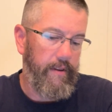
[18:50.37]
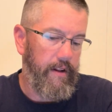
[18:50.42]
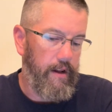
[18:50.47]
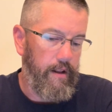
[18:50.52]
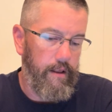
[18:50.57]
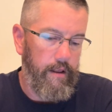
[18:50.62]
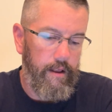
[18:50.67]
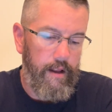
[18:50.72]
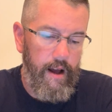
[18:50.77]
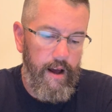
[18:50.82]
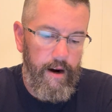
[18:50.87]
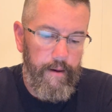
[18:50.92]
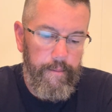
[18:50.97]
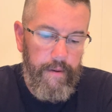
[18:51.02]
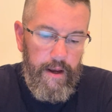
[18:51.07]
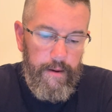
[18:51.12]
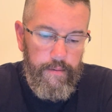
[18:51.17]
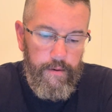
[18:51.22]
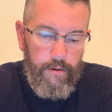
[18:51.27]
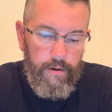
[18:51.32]
a lot of
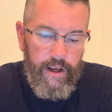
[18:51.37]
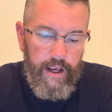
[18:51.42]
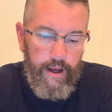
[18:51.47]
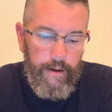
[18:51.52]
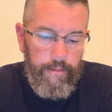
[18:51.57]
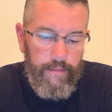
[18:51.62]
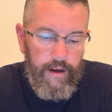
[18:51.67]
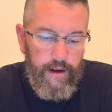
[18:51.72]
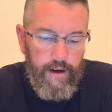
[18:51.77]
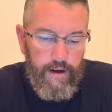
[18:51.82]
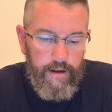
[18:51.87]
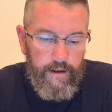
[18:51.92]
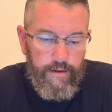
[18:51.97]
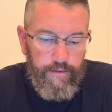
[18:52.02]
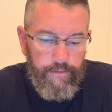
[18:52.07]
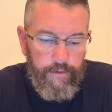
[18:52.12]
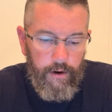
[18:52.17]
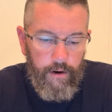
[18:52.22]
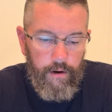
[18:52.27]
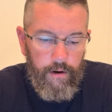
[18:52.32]
people keep these
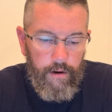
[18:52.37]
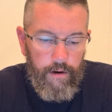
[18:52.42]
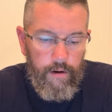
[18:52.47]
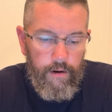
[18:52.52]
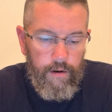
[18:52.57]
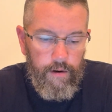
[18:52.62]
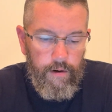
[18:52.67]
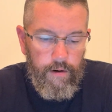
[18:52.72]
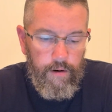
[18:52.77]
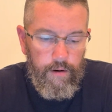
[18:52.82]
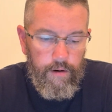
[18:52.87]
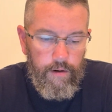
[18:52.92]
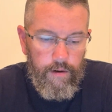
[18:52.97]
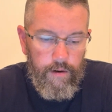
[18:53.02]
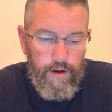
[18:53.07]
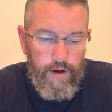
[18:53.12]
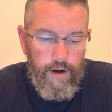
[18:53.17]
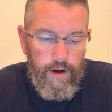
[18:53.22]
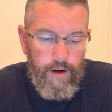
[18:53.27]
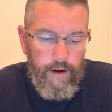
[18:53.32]
for,
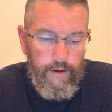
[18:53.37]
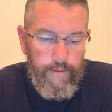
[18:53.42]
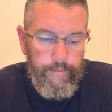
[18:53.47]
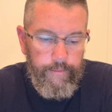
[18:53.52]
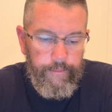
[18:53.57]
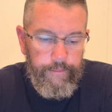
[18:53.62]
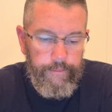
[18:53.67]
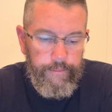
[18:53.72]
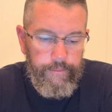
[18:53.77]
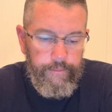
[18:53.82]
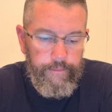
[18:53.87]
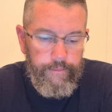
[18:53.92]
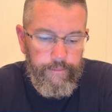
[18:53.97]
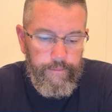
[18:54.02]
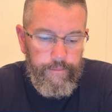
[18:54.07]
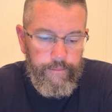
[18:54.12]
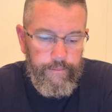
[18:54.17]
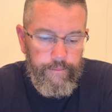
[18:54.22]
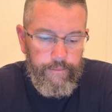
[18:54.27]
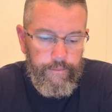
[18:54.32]

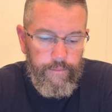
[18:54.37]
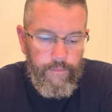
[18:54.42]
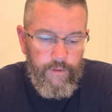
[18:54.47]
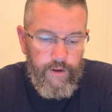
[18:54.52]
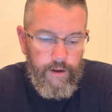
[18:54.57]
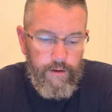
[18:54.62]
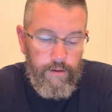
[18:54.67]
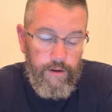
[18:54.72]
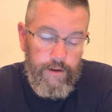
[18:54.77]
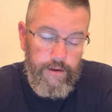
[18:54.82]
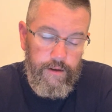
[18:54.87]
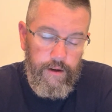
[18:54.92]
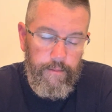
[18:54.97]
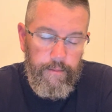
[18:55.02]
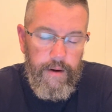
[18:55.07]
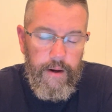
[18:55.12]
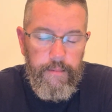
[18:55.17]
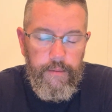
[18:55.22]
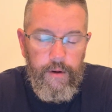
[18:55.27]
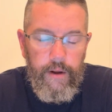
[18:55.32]
well, some
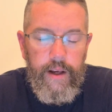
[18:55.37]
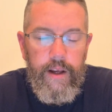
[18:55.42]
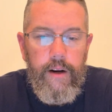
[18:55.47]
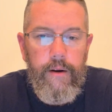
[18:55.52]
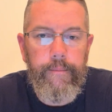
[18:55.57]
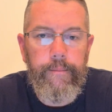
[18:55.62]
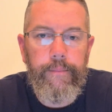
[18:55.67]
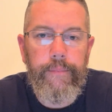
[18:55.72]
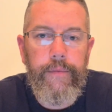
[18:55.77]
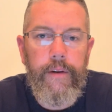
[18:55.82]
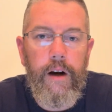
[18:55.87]
people eat them,